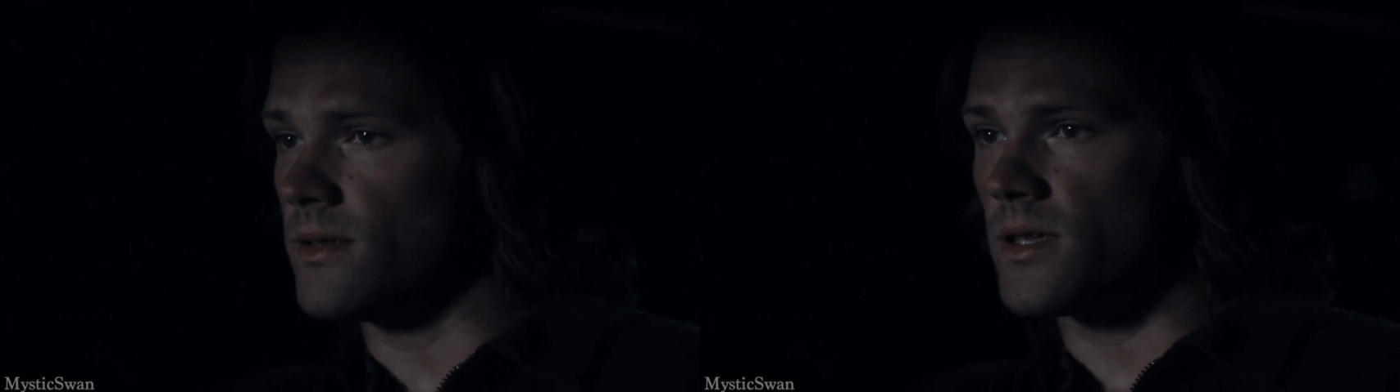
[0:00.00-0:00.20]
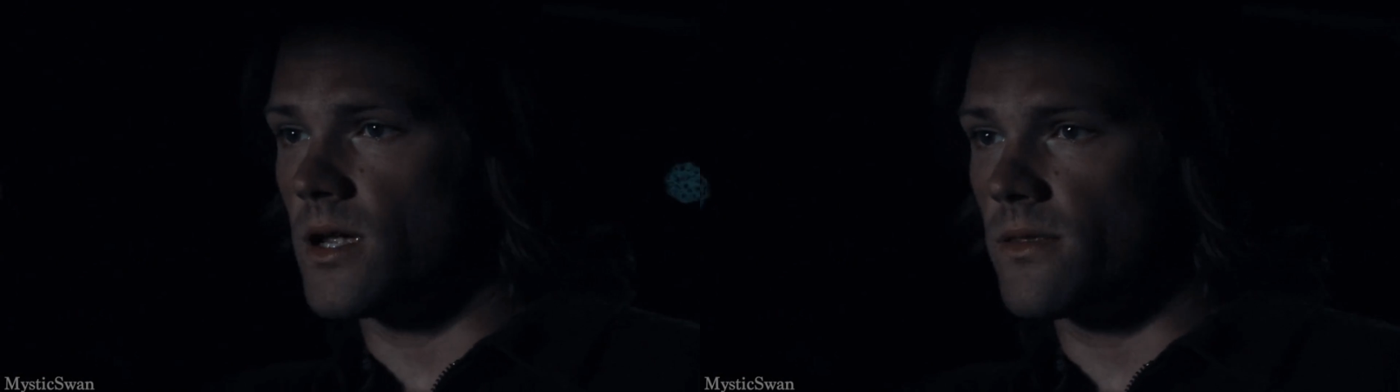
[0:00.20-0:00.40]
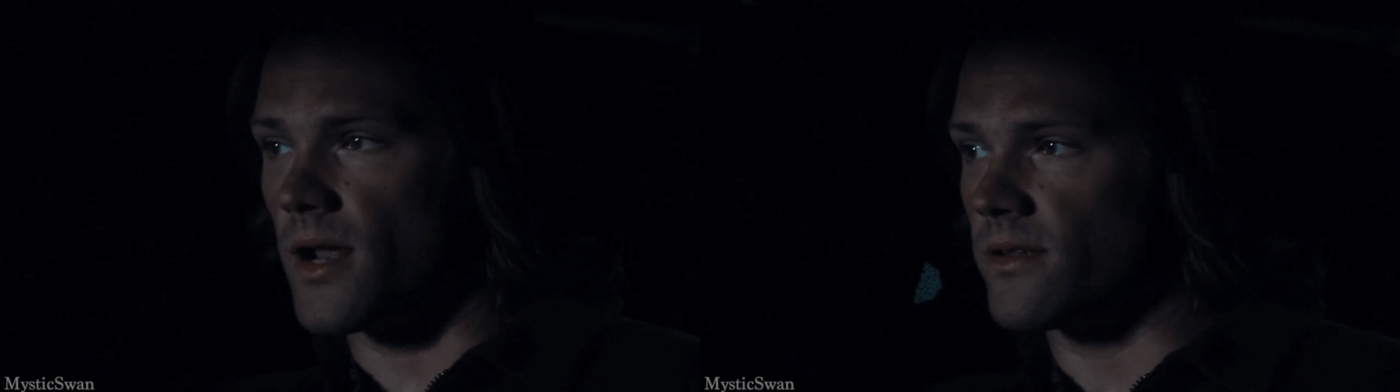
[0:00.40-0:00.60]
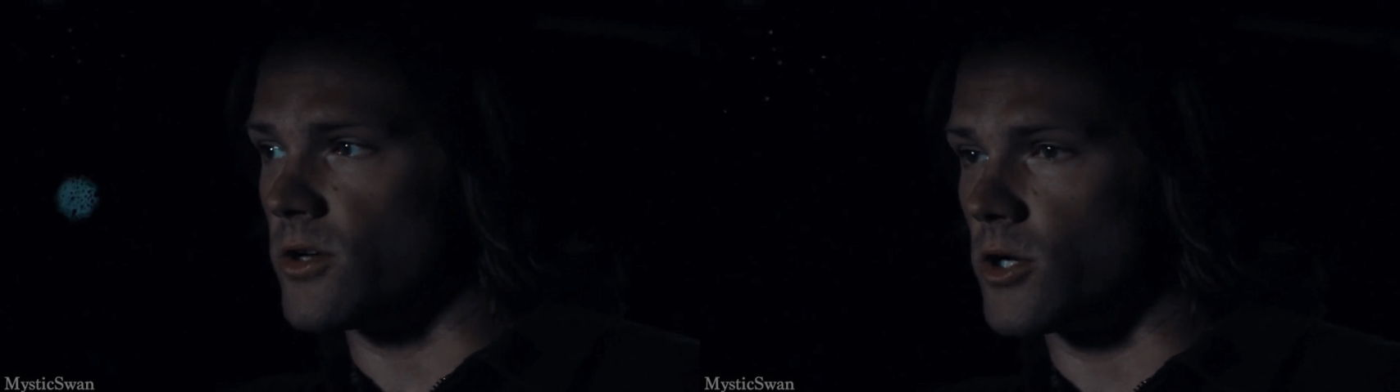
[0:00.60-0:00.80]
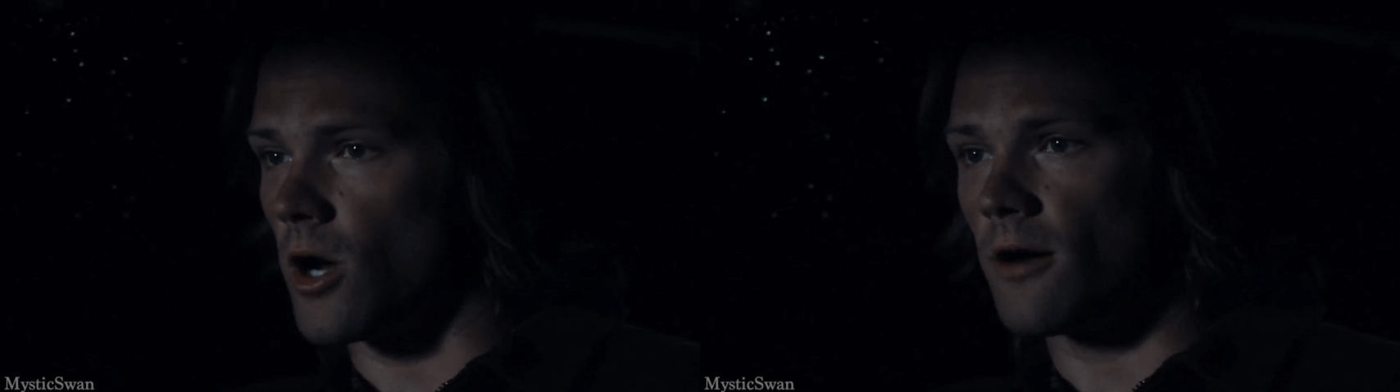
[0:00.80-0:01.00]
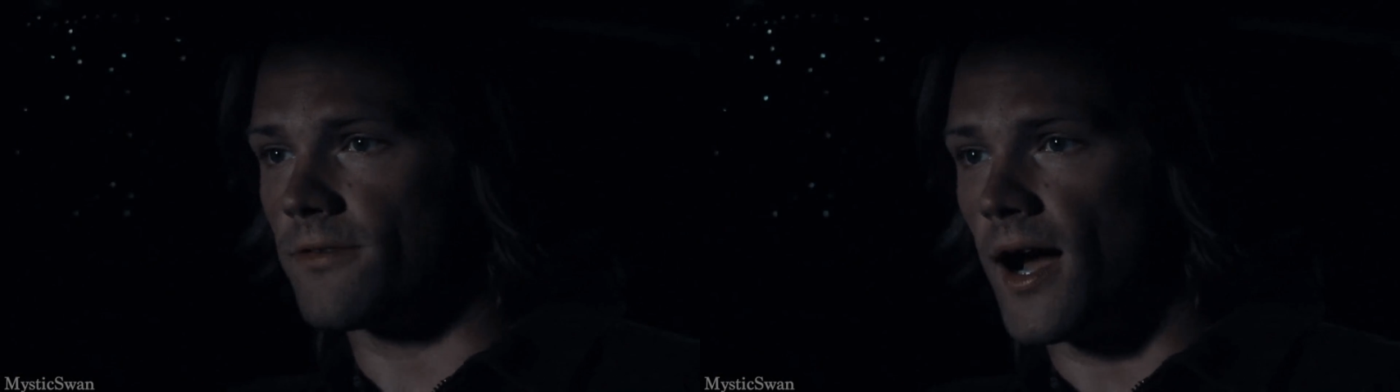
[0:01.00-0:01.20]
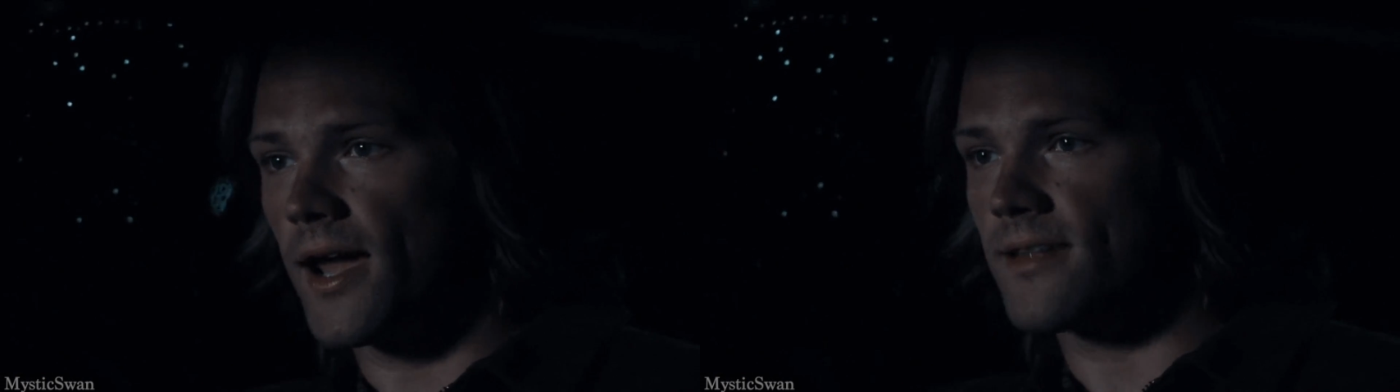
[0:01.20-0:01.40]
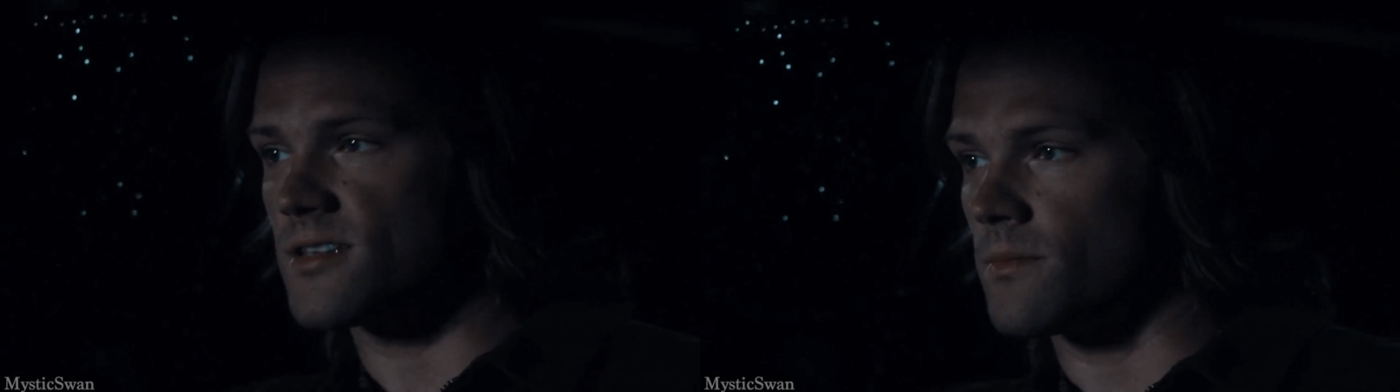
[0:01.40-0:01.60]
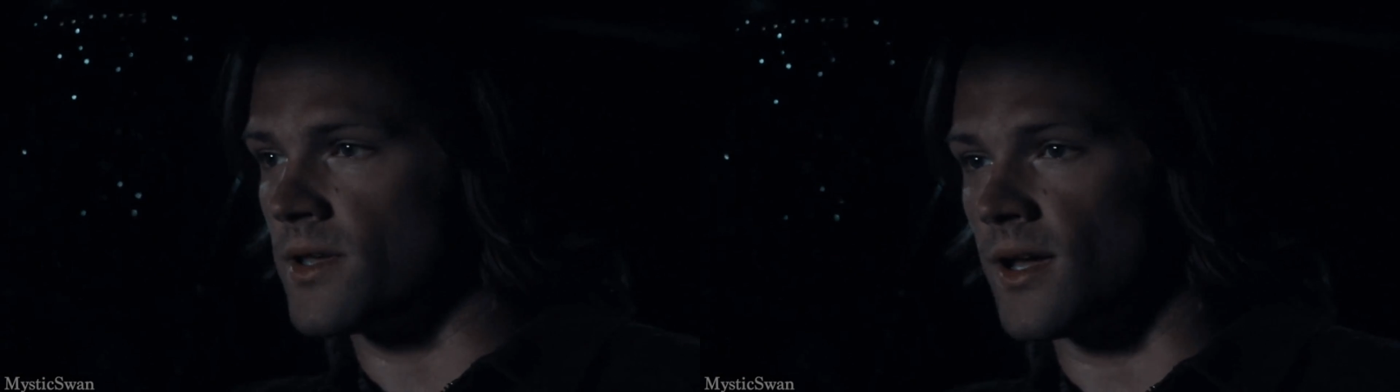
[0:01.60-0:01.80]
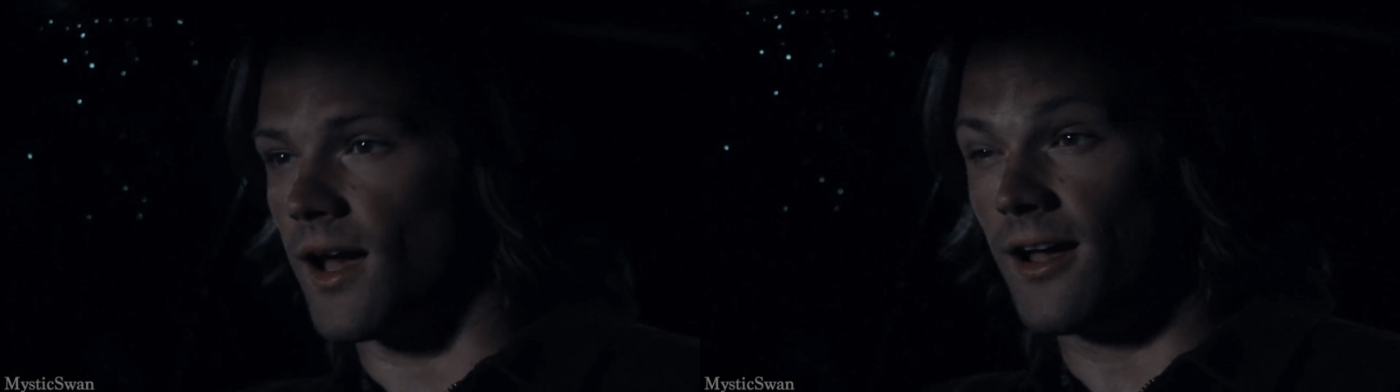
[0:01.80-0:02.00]
in the year that I took off, I had
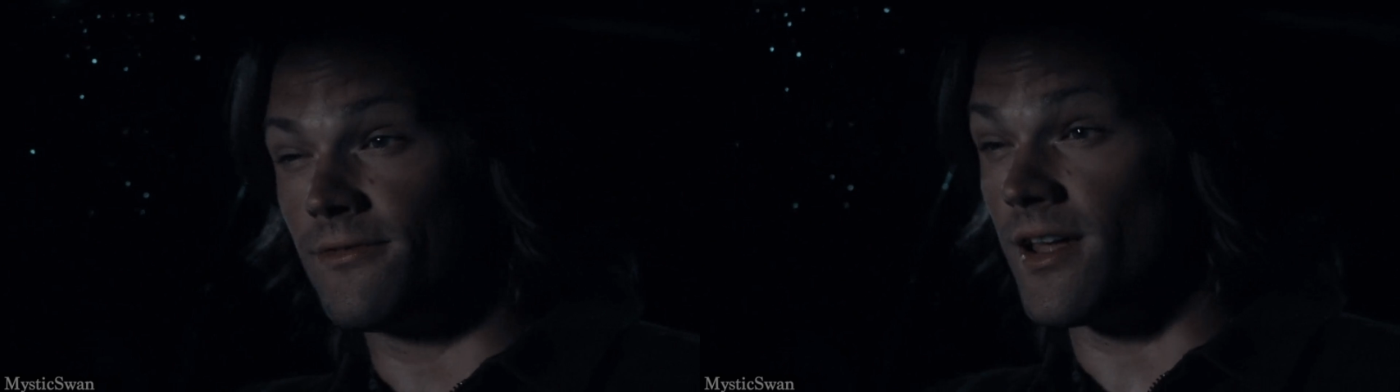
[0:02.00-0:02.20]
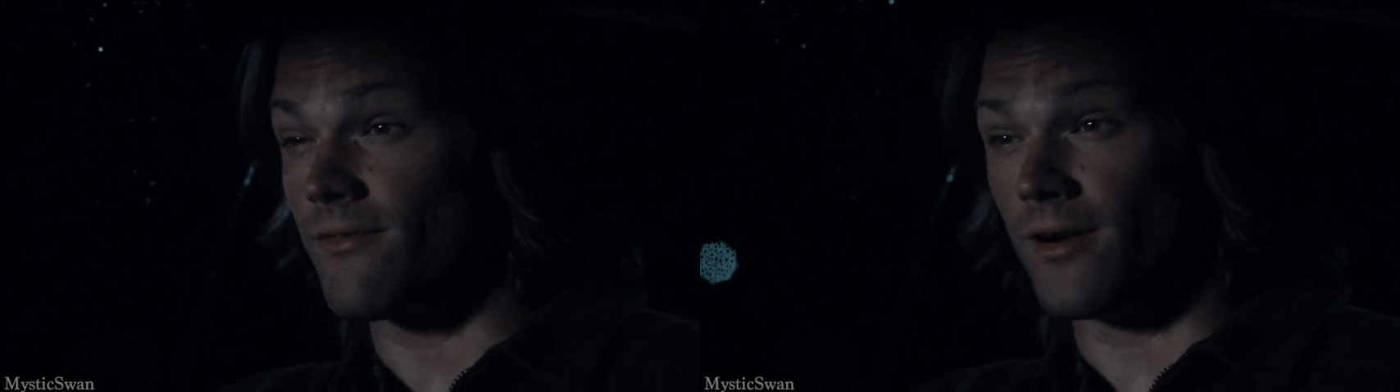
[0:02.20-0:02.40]
something I've never